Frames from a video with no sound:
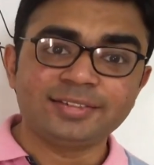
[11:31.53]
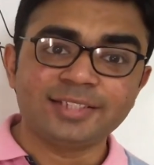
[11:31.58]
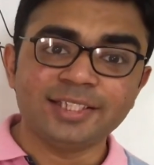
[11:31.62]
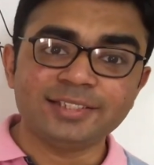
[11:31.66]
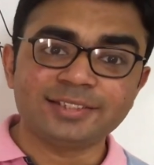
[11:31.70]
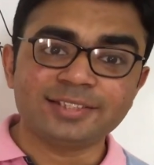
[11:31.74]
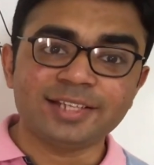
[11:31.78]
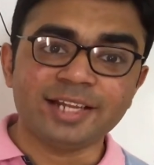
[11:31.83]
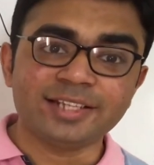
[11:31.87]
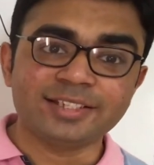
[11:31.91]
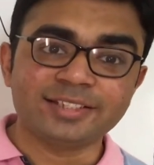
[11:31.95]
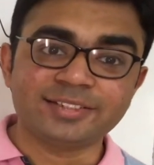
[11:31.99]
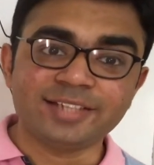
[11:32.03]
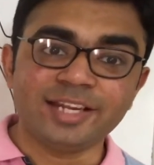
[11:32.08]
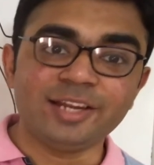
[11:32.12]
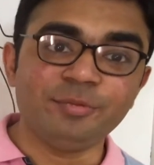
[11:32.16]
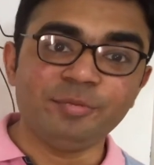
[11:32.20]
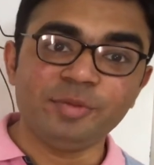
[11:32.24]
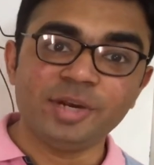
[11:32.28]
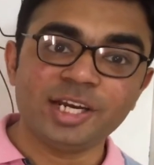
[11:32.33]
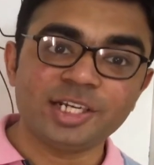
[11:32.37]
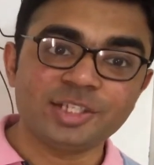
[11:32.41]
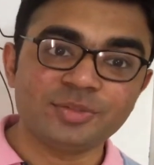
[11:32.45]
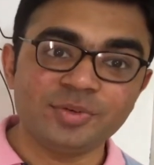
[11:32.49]
last 10
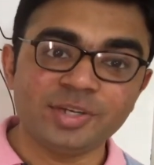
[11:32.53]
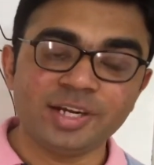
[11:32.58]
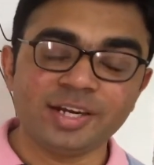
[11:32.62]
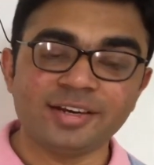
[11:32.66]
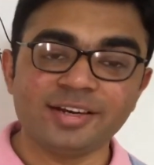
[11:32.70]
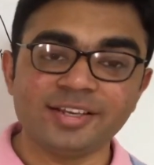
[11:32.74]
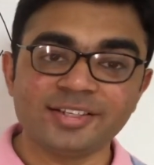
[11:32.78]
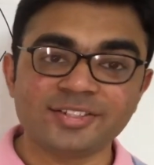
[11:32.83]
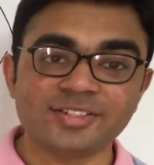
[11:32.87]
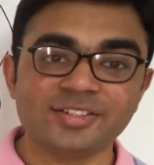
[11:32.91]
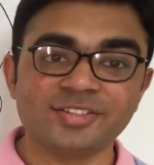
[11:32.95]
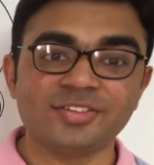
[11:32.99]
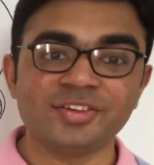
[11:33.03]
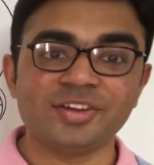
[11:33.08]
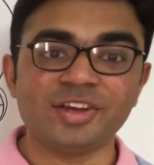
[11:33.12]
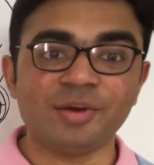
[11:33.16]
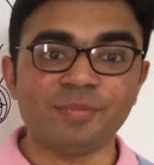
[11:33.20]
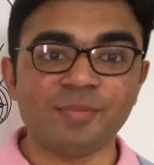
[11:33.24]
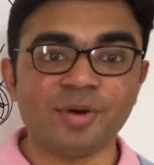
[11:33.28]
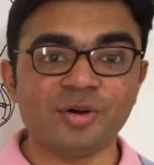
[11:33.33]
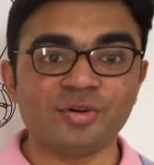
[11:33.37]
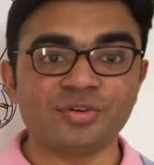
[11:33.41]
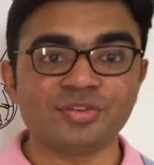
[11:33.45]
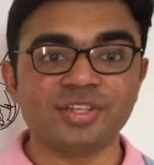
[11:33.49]
minutes we are discussing
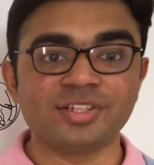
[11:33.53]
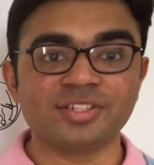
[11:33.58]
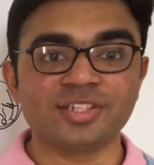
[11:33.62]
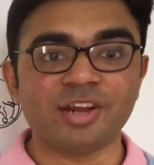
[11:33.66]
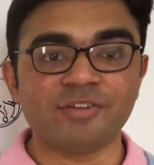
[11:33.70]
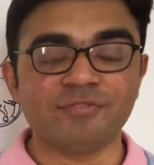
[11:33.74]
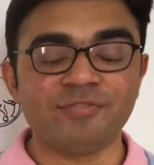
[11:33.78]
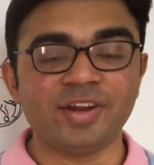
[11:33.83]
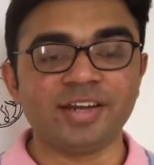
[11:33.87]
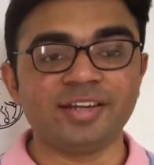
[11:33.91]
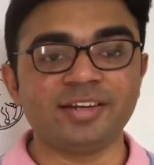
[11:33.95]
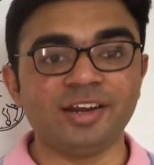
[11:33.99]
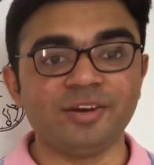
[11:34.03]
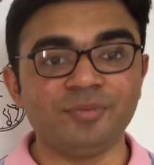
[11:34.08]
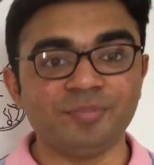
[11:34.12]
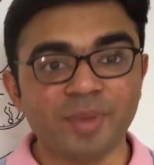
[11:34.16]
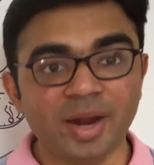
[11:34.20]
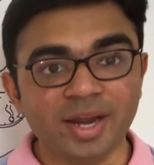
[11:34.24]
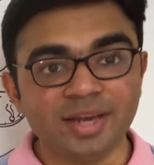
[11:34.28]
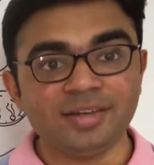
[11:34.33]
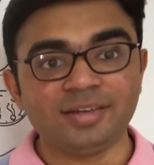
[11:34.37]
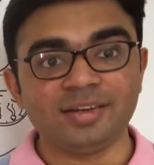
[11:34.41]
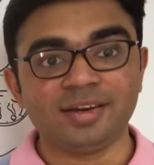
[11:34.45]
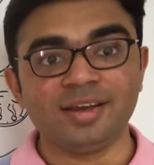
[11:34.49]
about the surfactant,
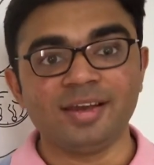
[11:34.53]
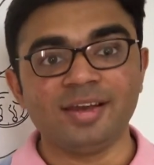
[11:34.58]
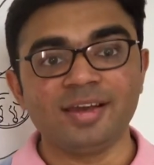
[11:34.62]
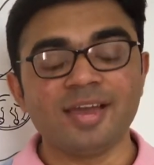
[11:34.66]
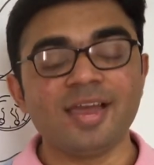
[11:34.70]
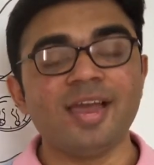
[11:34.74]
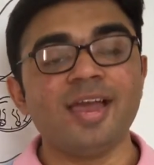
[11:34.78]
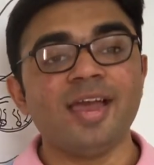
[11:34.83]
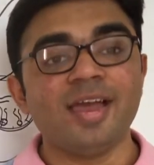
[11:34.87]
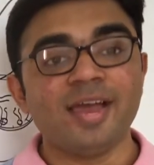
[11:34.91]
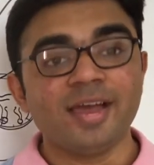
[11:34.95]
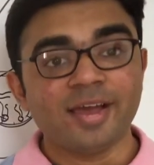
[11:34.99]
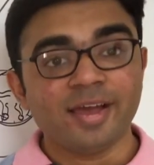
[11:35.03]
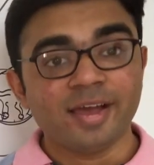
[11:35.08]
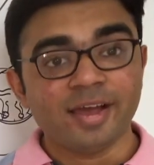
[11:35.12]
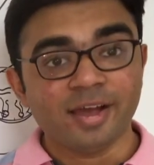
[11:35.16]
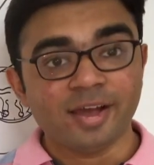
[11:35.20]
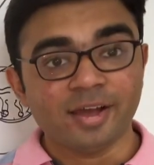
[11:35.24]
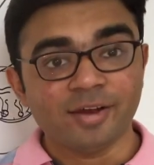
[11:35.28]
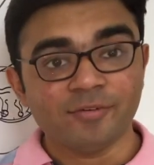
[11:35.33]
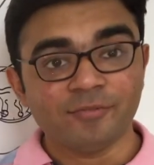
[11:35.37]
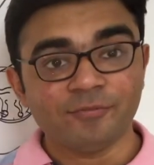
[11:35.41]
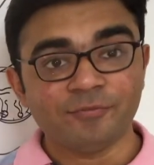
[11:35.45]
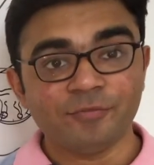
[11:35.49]
but
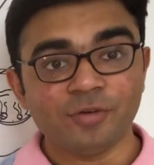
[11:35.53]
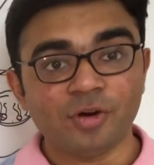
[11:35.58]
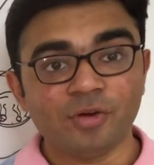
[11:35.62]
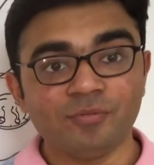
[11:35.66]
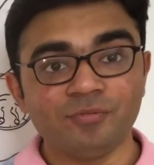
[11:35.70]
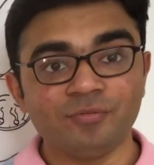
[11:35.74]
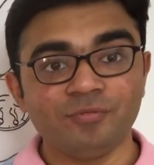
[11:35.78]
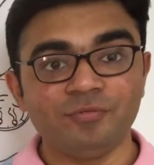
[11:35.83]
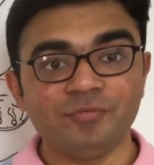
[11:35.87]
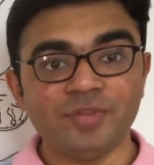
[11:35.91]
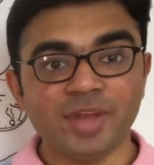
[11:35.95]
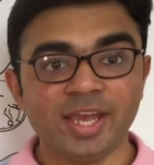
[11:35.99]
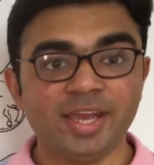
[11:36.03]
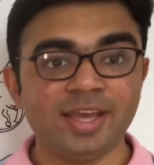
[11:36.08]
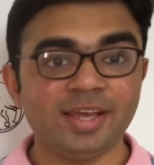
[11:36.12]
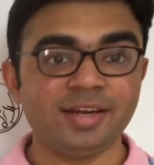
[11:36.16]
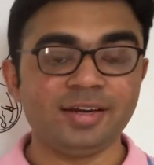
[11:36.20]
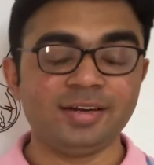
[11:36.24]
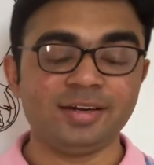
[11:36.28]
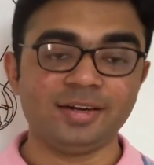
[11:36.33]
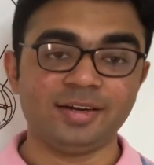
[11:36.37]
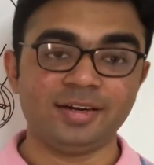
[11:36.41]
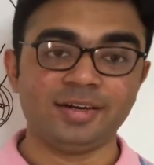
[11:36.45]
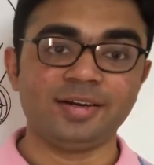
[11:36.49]
from
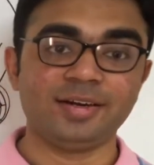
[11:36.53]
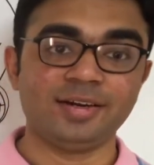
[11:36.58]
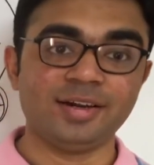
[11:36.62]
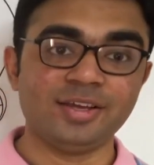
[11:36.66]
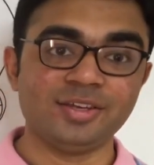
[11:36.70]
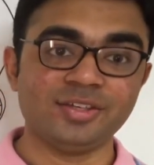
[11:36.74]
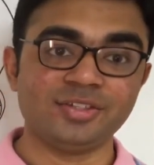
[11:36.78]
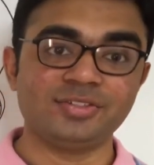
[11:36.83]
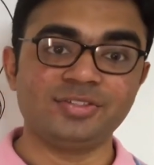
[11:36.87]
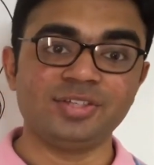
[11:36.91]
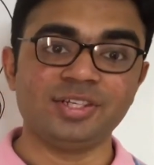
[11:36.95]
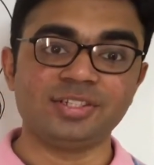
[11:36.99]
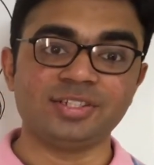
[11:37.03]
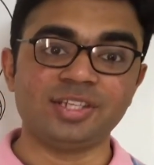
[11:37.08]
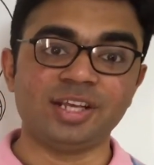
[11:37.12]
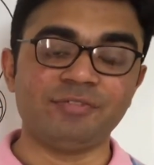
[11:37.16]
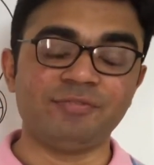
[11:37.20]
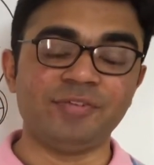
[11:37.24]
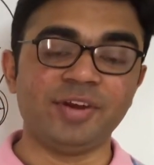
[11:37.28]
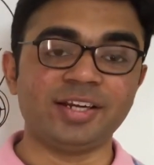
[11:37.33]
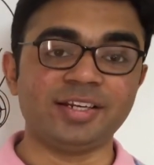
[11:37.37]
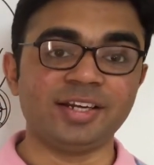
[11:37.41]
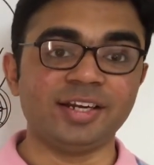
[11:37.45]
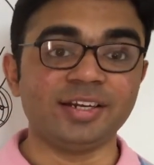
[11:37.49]
where does this
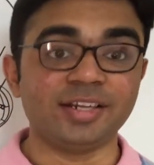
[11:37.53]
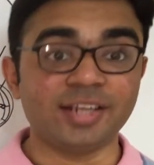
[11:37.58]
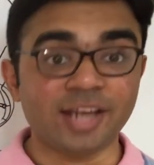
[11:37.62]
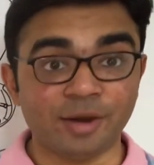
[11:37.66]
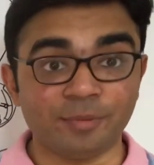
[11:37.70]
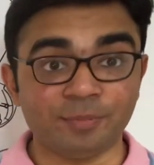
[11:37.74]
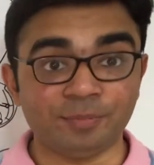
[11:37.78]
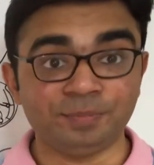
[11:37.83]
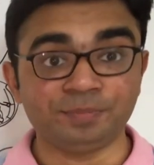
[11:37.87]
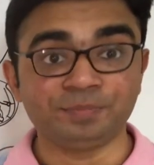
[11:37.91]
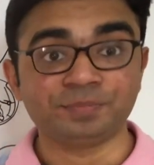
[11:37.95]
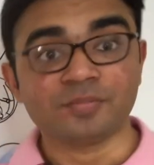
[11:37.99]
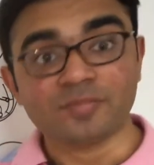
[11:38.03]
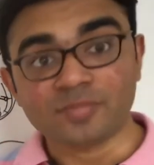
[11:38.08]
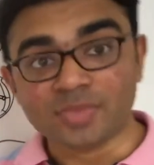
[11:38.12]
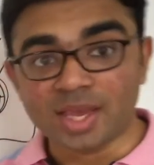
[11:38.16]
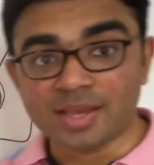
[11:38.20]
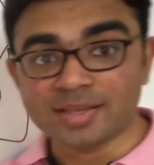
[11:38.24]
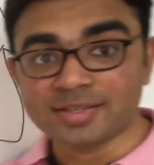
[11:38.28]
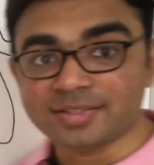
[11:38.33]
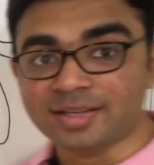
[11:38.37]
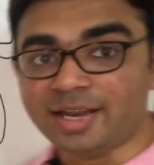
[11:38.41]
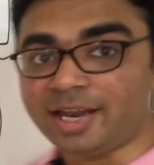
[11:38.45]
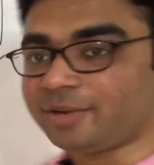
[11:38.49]
surfactant come?
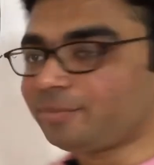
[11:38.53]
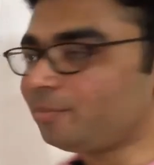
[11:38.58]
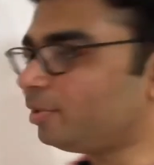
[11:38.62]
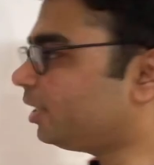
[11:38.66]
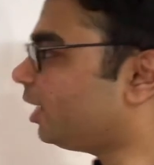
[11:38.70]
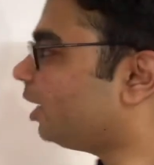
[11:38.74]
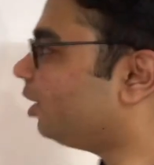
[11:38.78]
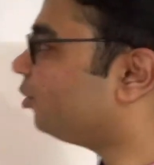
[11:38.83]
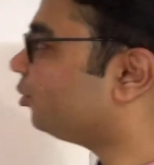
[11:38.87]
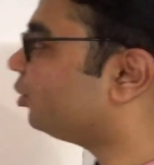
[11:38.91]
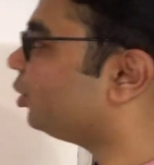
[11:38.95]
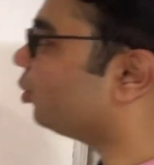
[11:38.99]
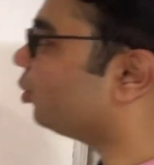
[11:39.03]
Let me tell you the